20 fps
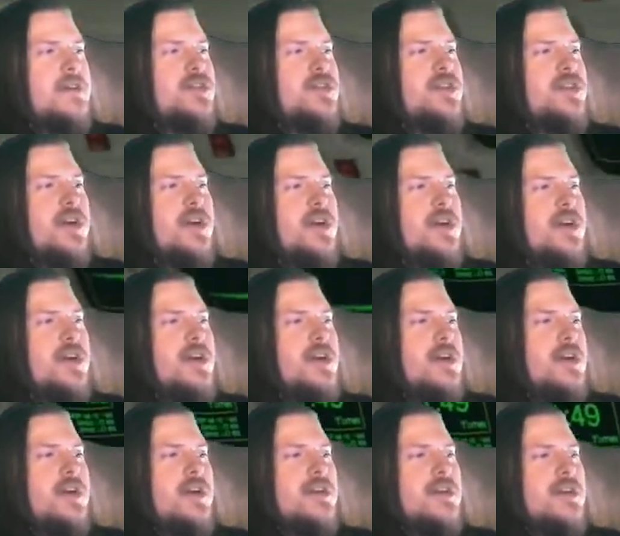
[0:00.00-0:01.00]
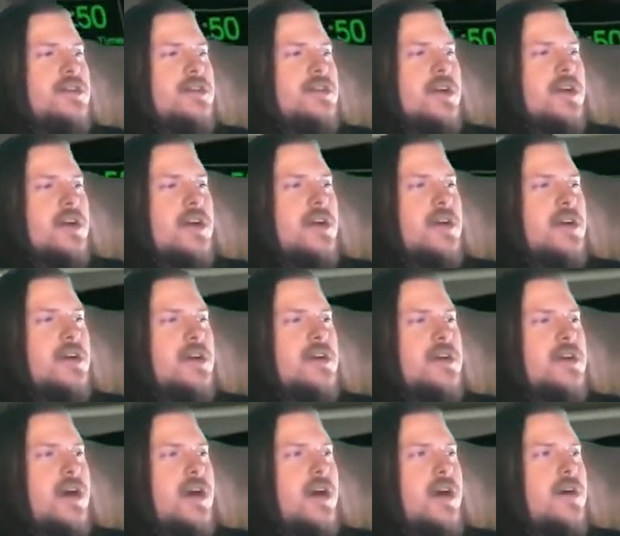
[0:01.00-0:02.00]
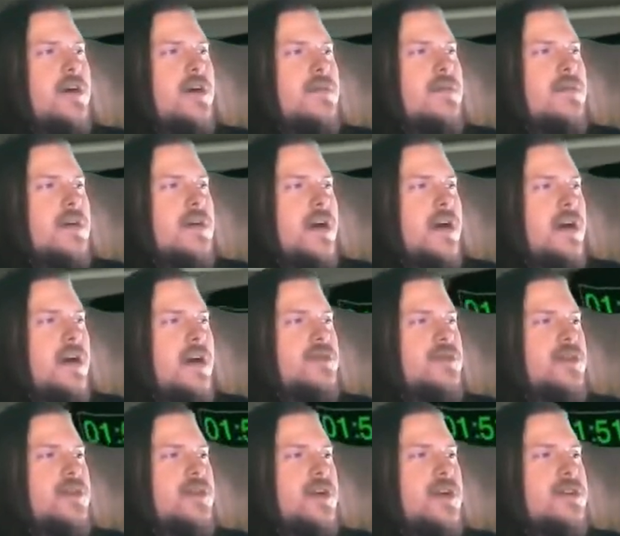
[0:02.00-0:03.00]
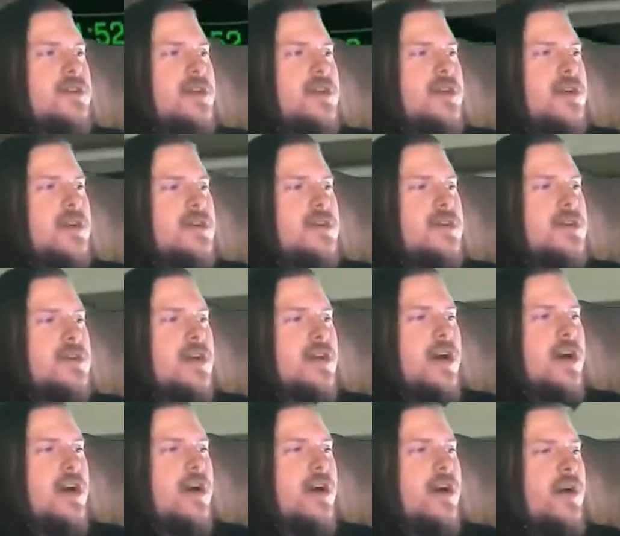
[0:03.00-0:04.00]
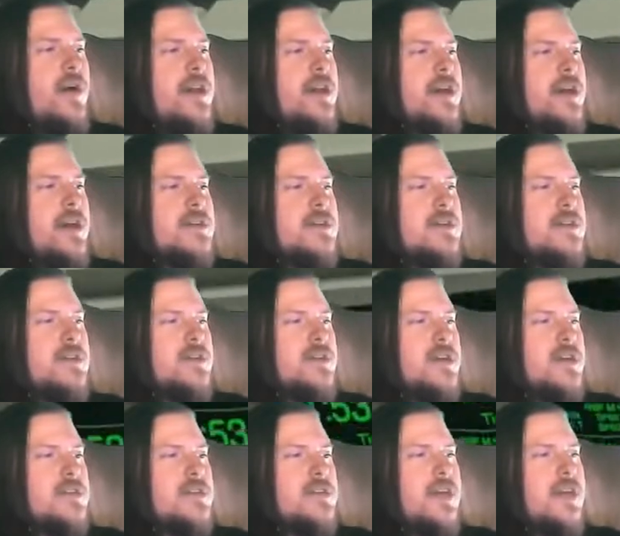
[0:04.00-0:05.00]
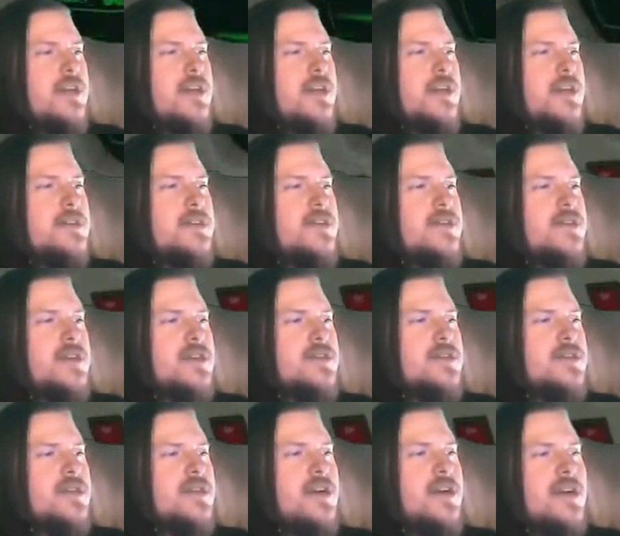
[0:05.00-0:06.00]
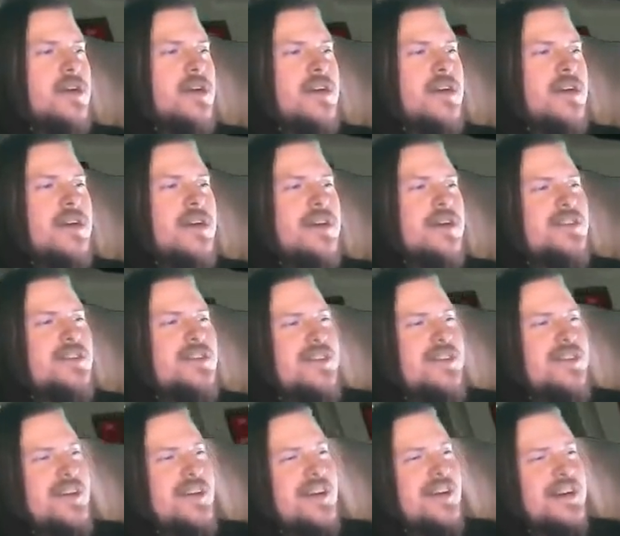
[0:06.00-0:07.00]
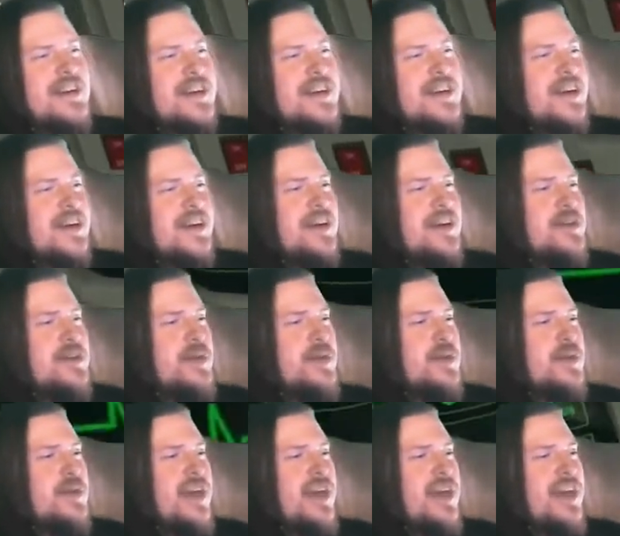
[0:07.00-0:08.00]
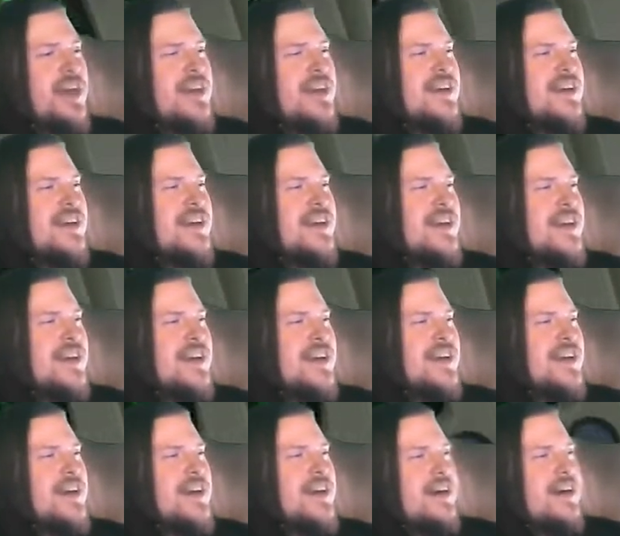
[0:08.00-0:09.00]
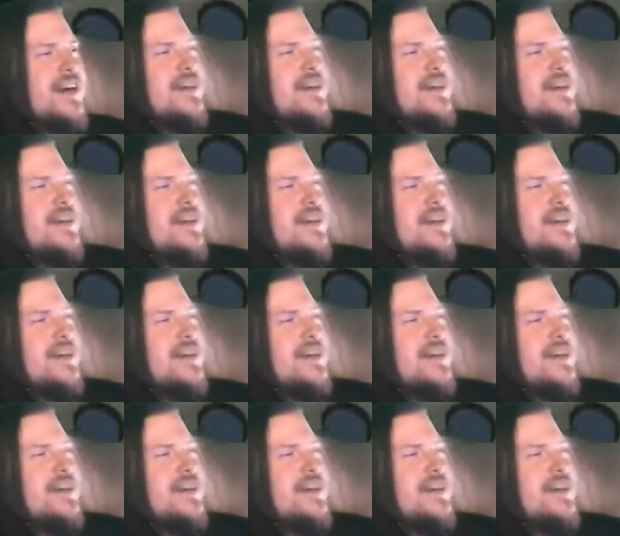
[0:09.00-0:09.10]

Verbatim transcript: Sir, sir. Uh oh. Oh, sir, sir, sir. Oh, I lost the drugs. I lost the drugs, sir. Sir, are you okay? Are